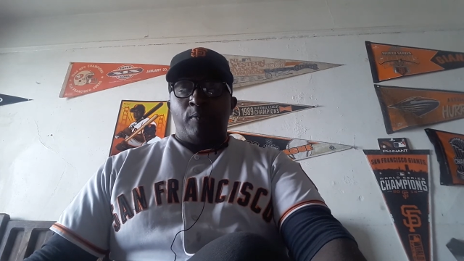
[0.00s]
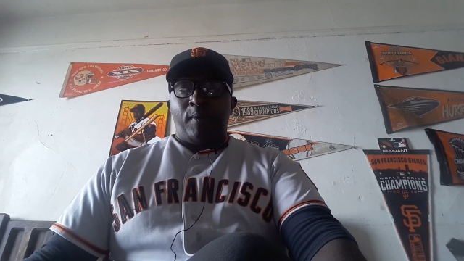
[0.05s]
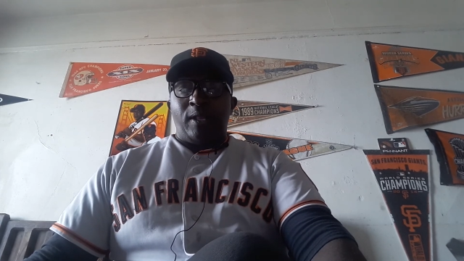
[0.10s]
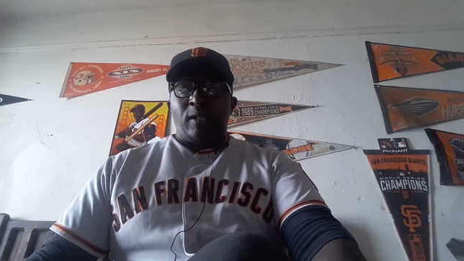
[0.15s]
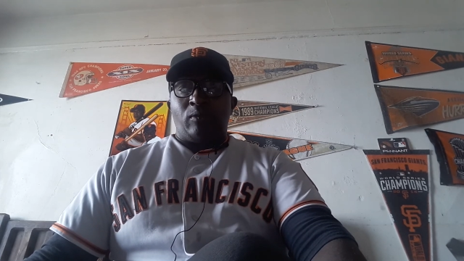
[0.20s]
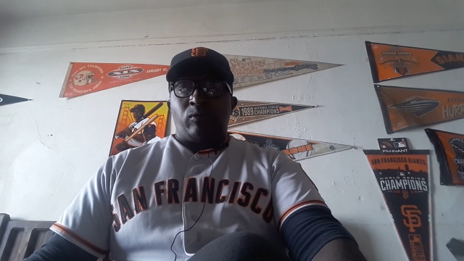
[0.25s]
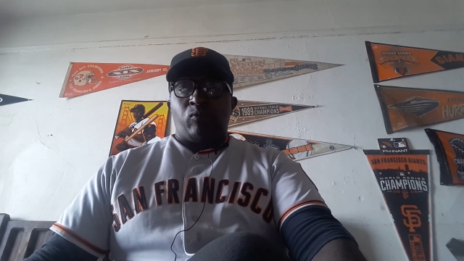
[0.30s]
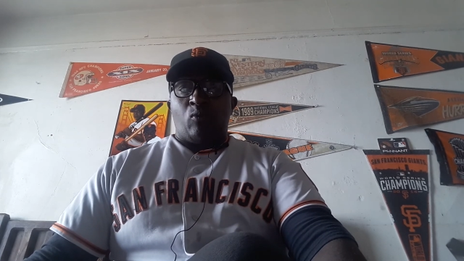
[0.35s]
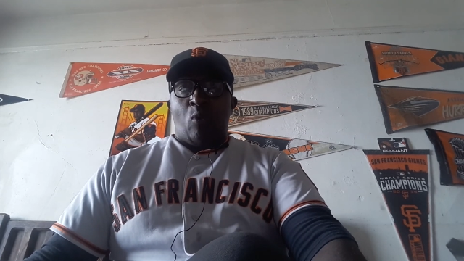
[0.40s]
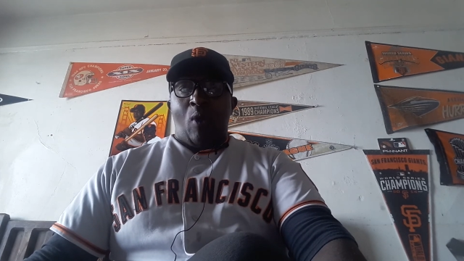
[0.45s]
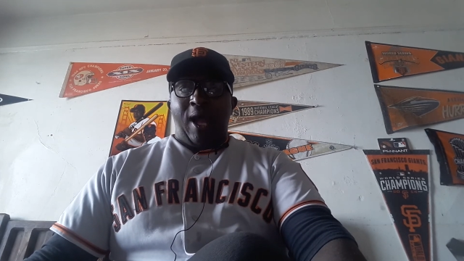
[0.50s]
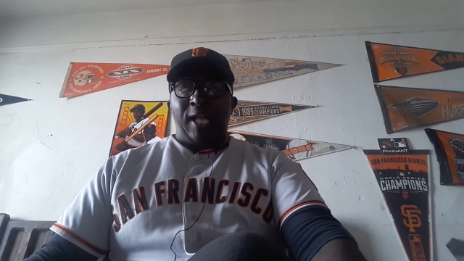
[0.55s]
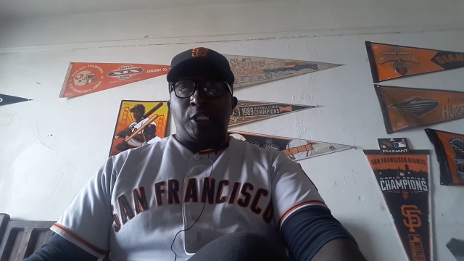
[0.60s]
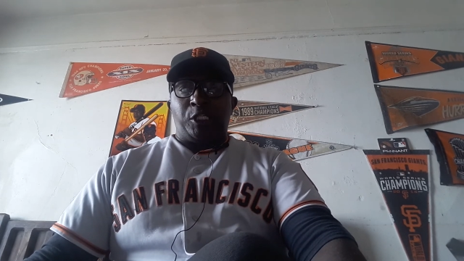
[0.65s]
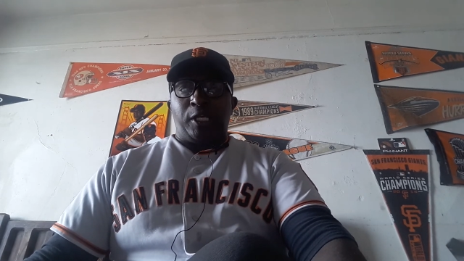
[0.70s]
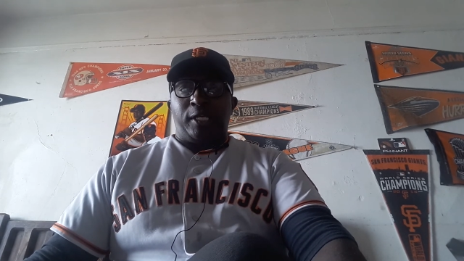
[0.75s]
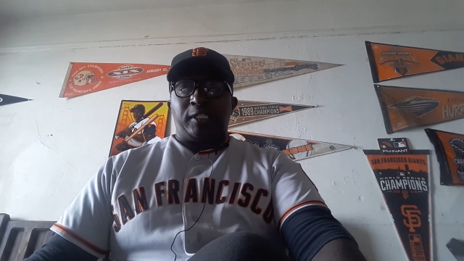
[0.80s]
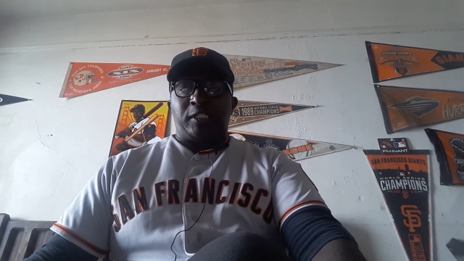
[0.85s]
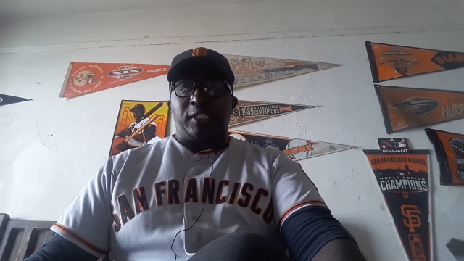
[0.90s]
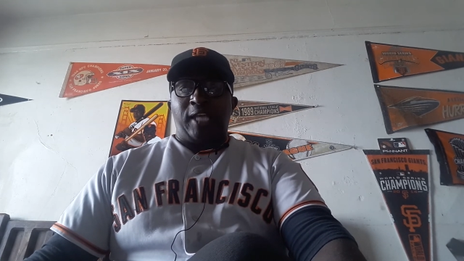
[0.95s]
been
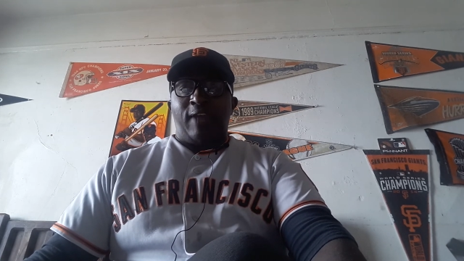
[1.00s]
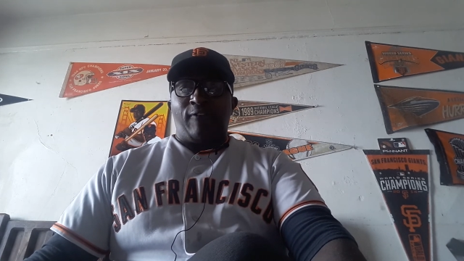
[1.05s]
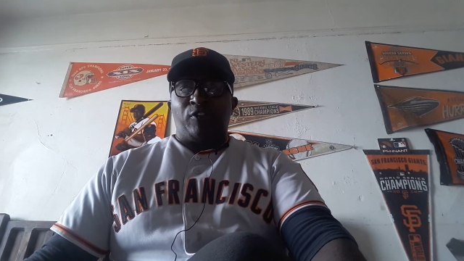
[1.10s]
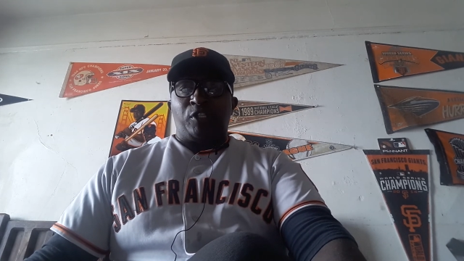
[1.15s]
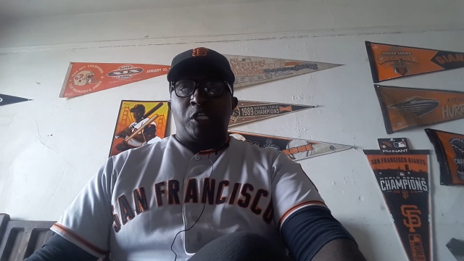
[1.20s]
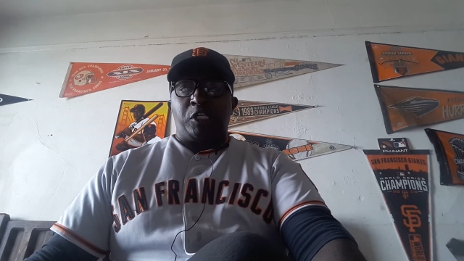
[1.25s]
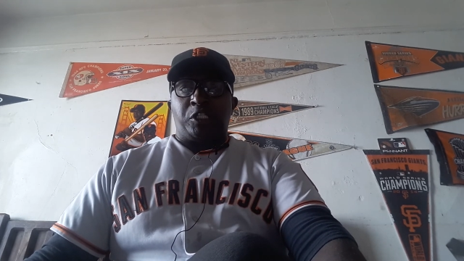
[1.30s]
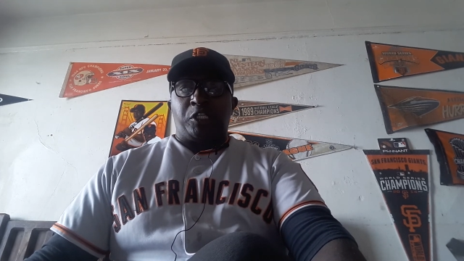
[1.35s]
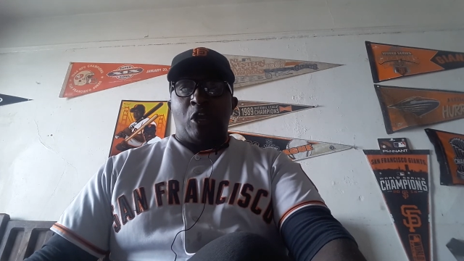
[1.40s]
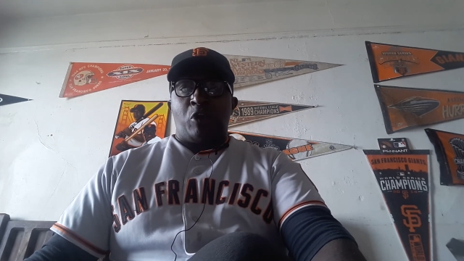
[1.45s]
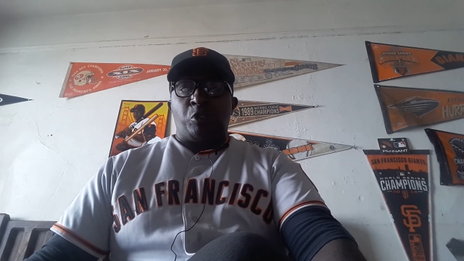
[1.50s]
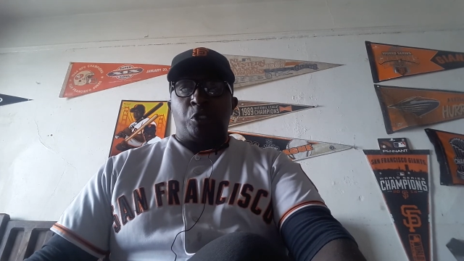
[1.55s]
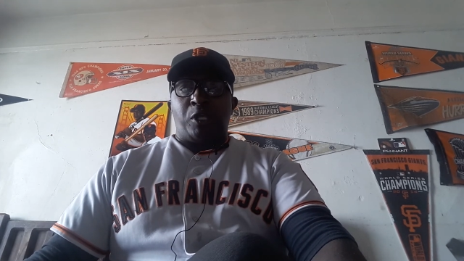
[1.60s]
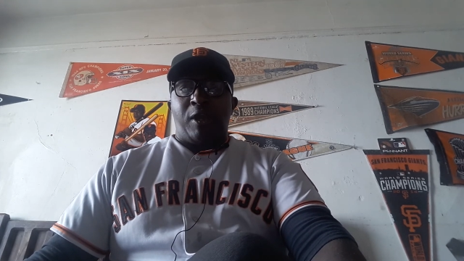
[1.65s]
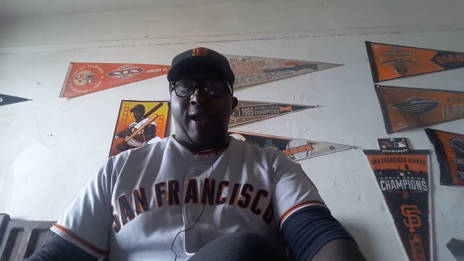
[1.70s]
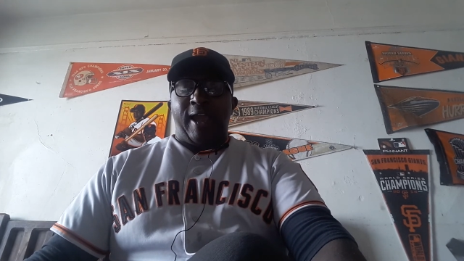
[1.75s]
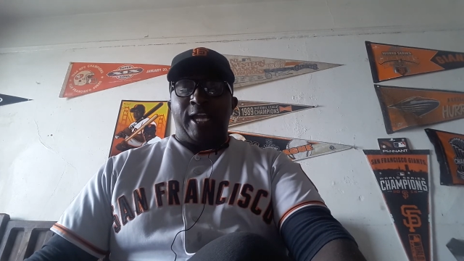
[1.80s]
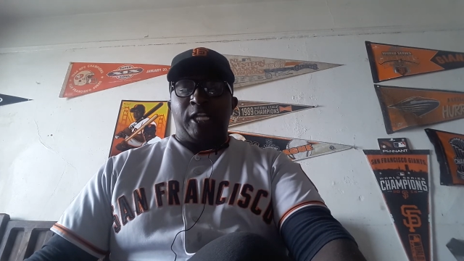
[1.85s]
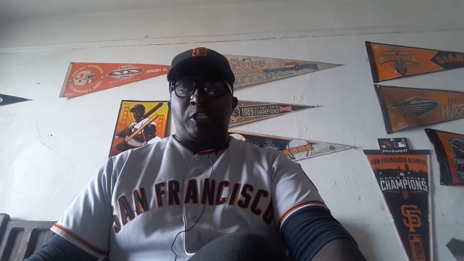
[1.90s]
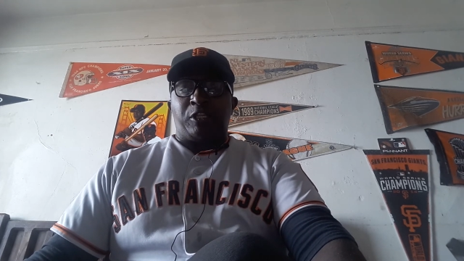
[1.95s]
watching San Francisco
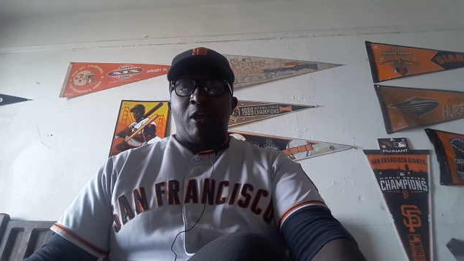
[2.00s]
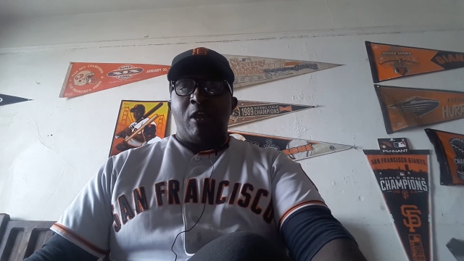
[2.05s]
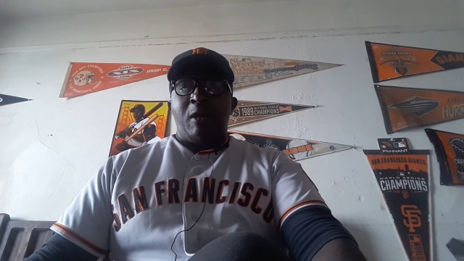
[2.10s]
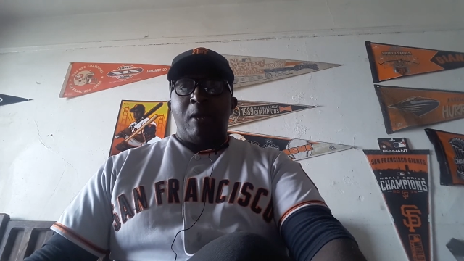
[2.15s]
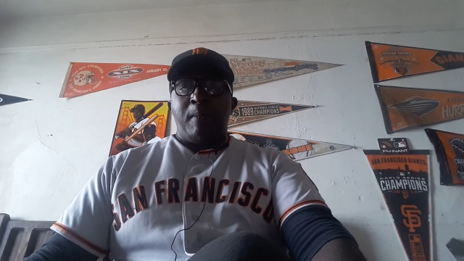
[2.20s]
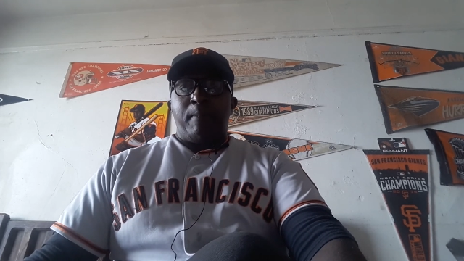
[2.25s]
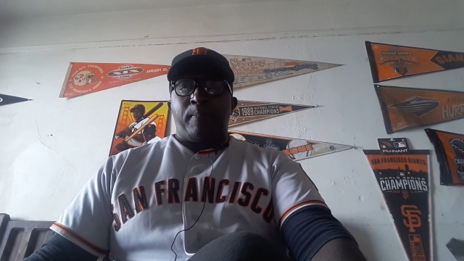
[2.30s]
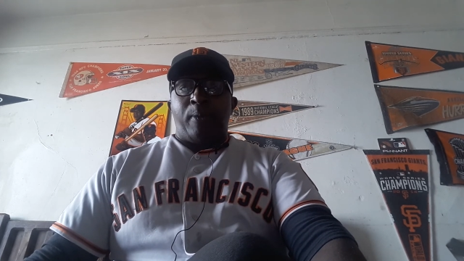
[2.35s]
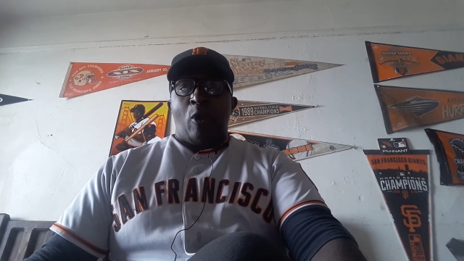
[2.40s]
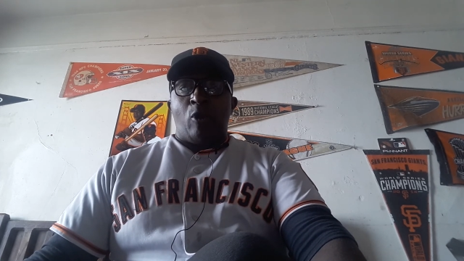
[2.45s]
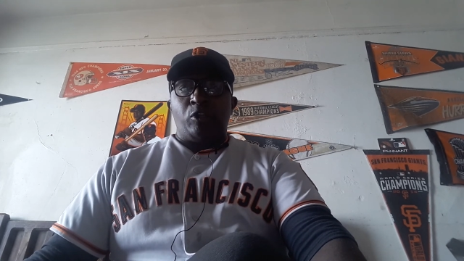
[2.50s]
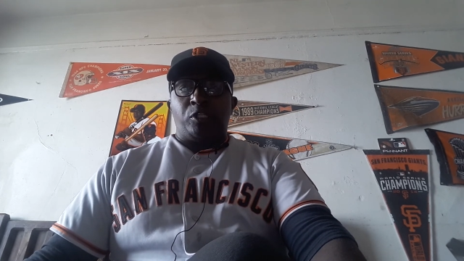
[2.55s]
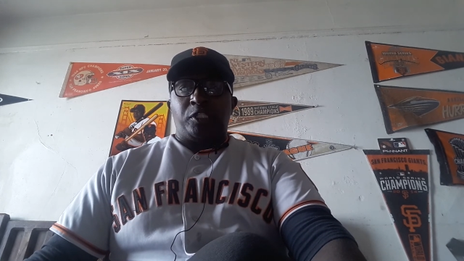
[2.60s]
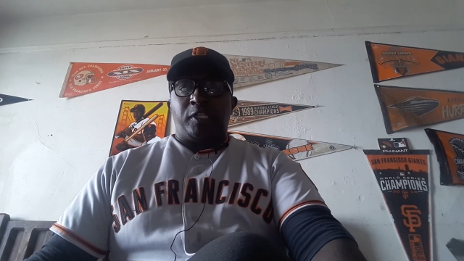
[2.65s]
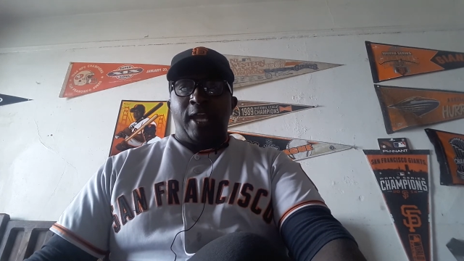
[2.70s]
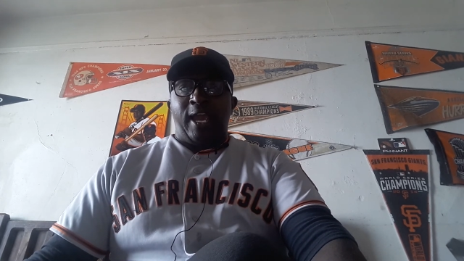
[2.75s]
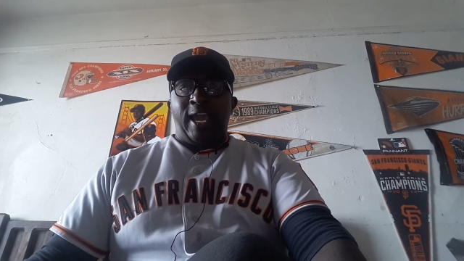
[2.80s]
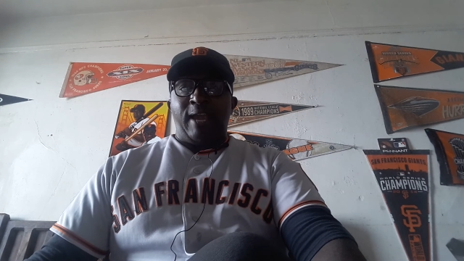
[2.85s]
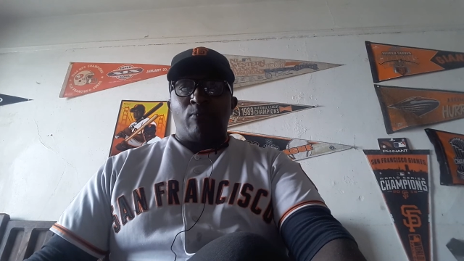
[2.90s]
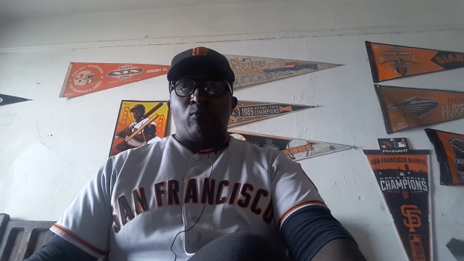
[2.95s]
Giants
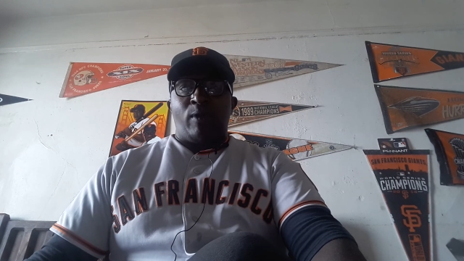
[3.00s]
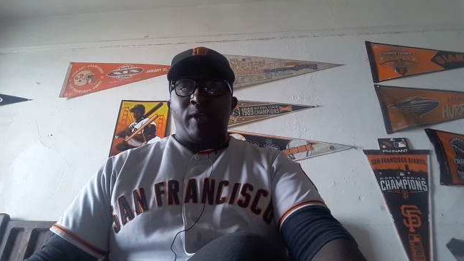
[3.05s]
post game